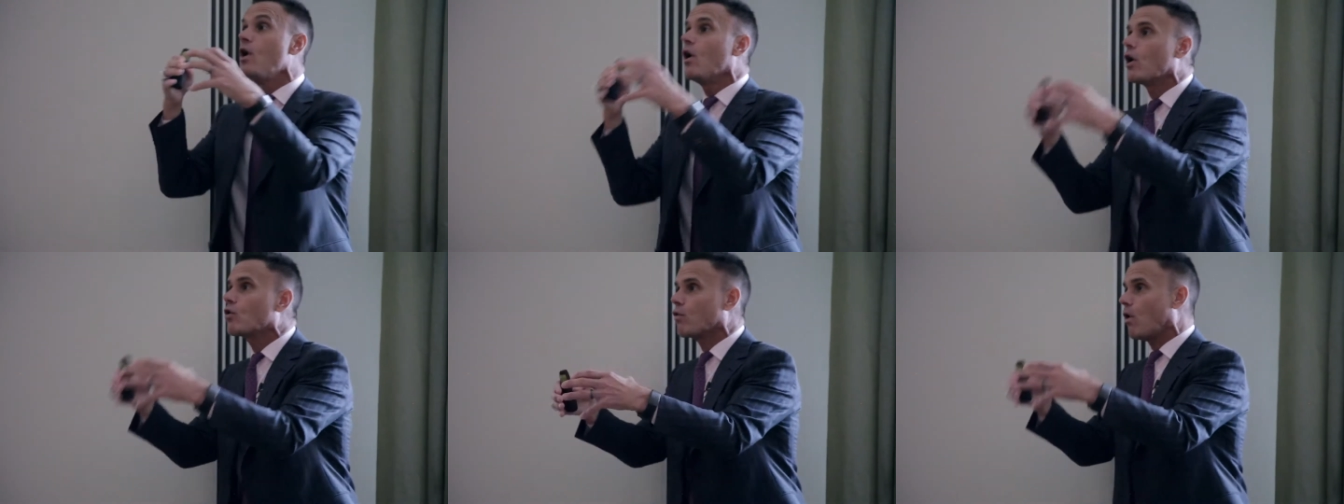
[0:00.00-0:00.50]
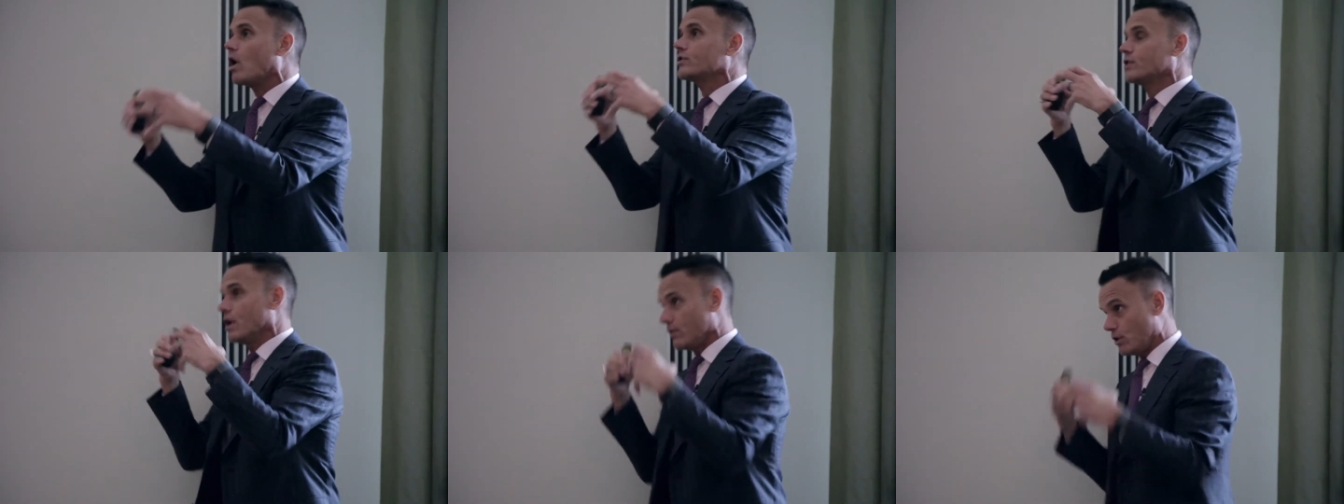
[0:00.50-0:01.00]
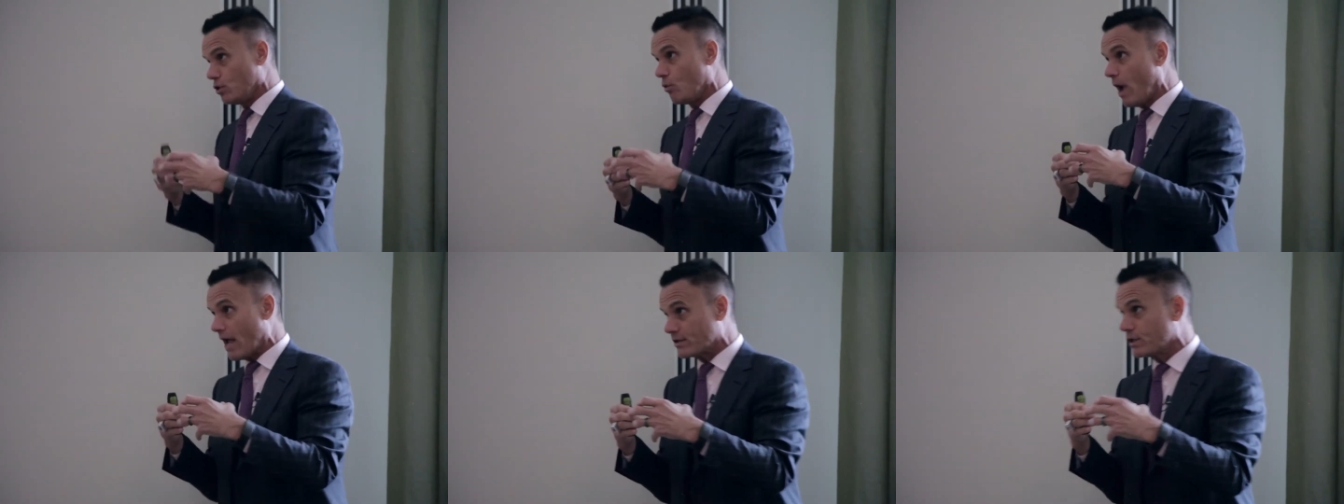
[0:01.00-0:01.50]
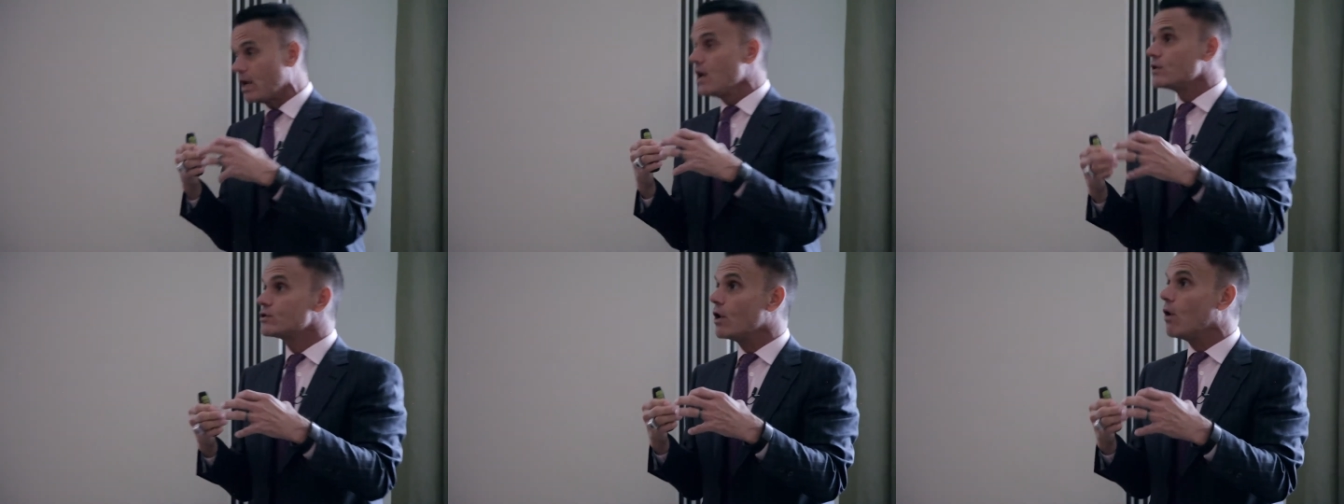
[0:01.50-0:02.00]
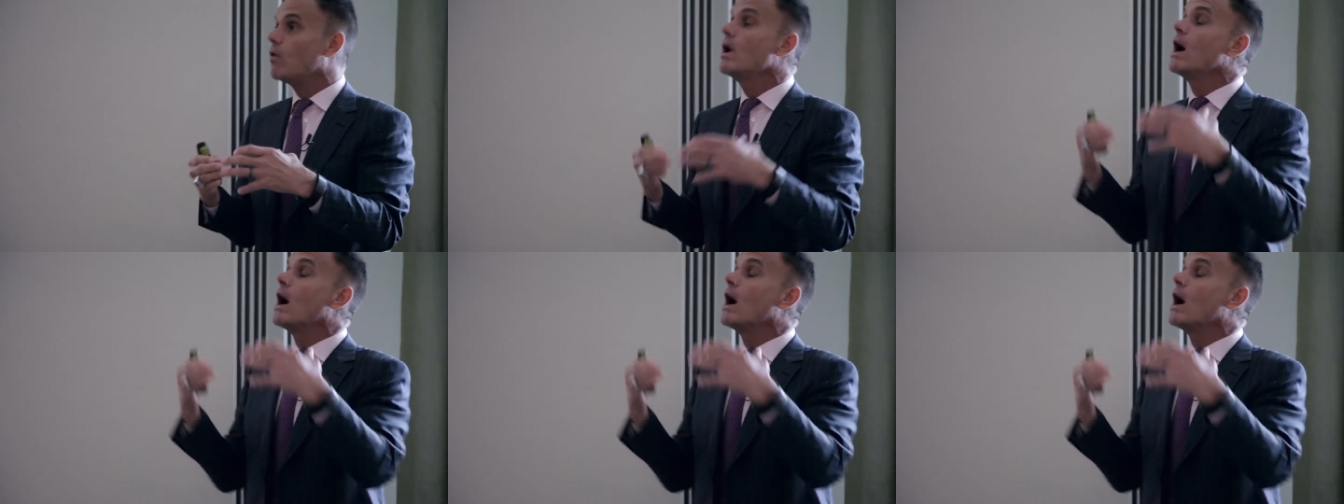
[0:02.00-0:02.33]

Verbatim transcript: across the U.S. So